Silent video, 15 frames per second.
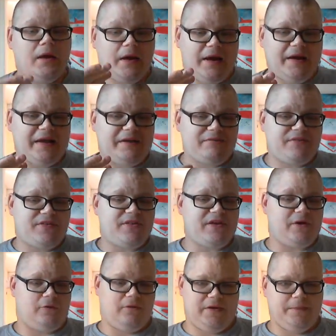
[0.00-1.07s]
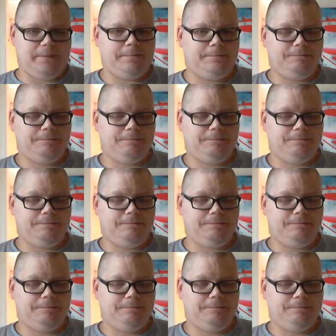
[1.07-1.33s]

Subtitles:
I have a theory.